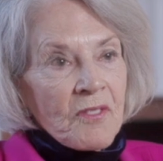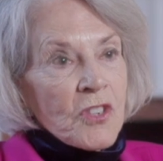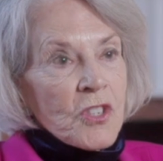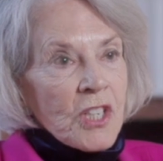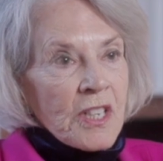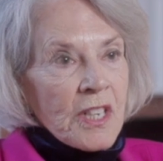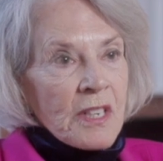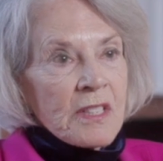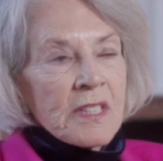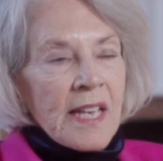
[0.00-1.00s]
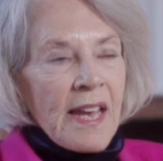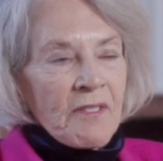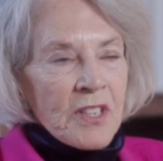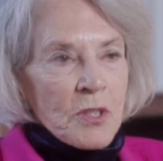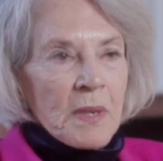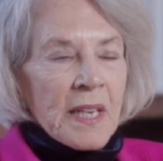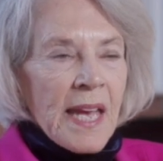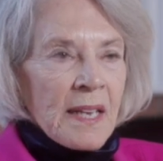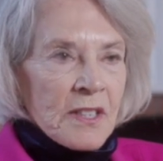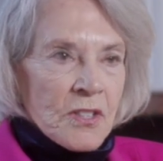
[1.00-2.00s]
Virginia Savage
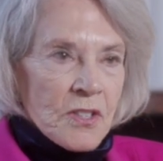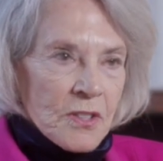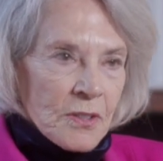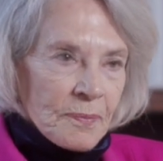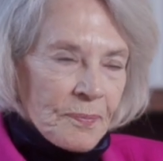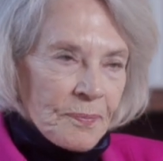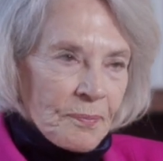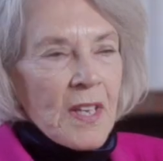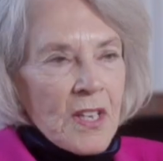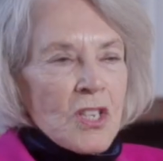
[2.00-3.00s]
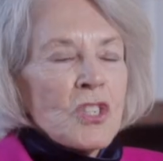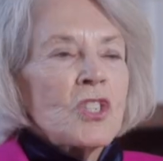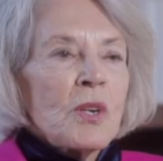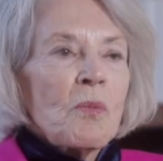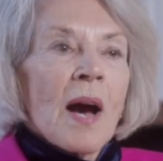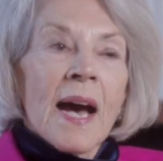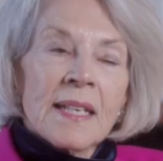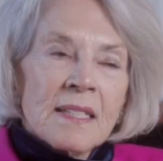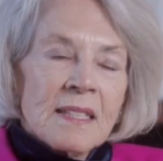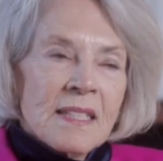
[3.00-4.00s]
McAllister. She
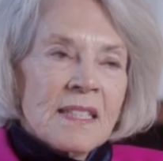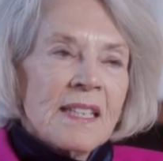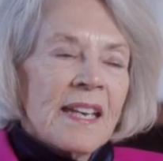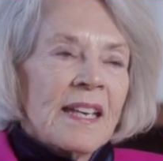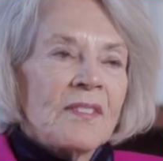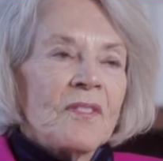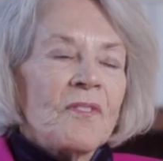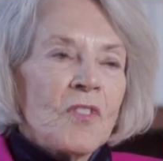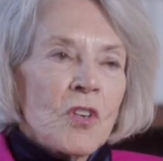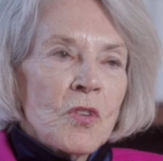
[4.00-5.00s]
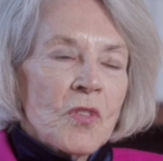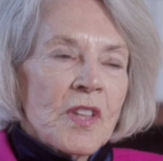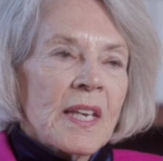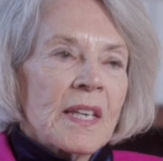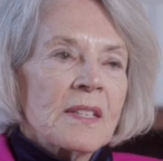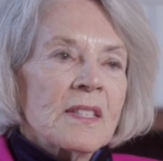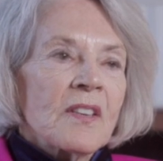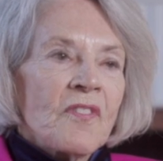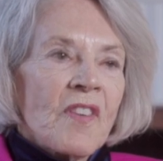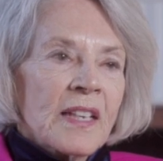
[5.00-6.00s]
wisely said, "Few things
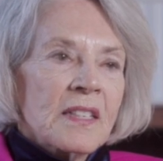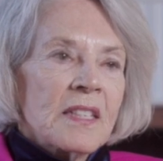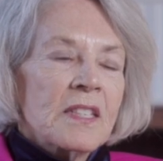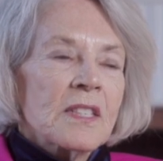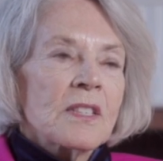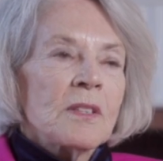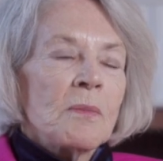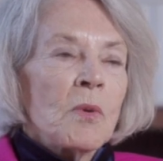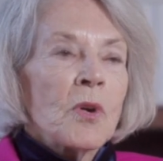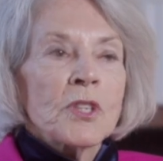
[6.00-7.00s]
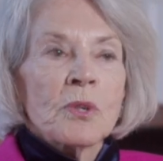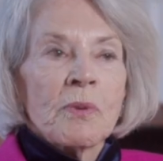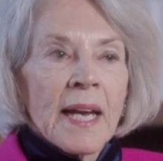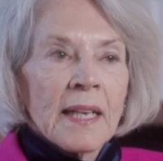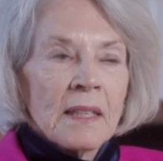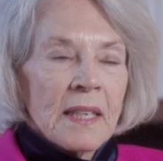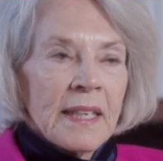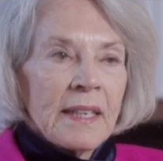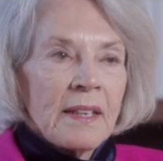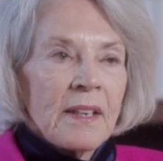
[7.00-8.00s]
affect us more
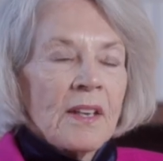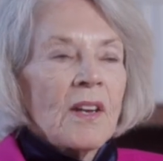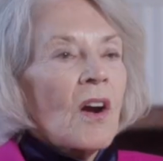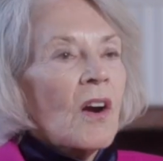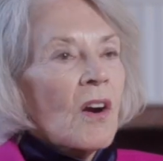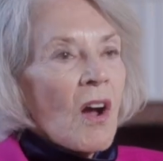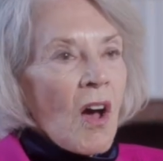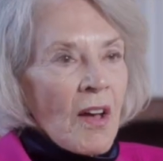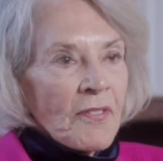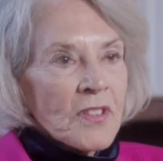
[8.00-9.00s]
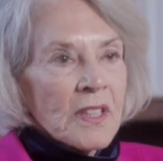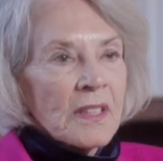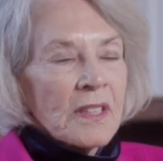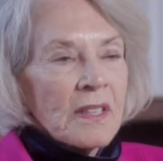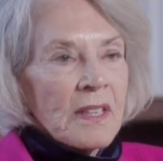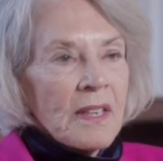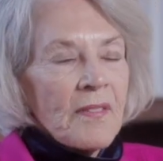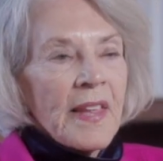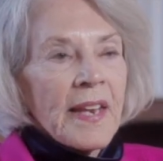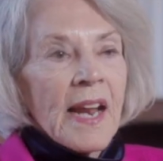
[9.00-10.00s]
directly or often
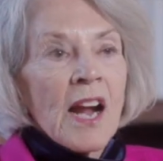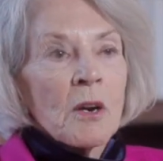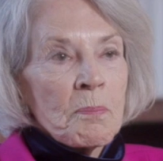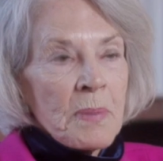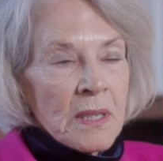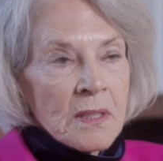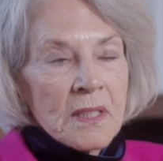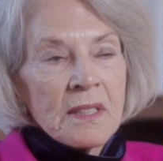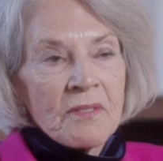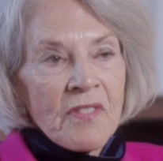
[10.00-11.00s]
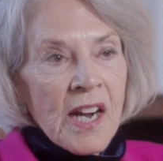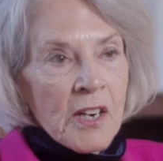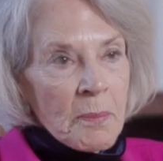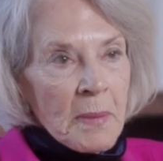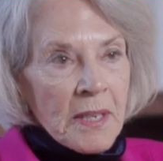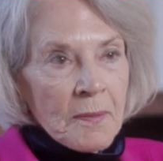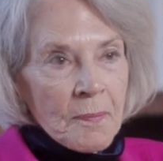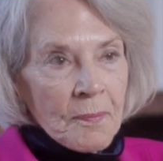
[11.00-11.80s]
than our built environment."